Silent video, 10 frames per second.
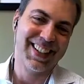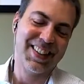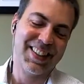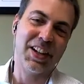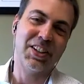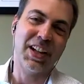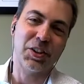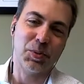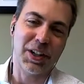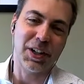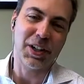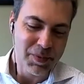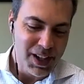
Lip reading: The 99 is waived.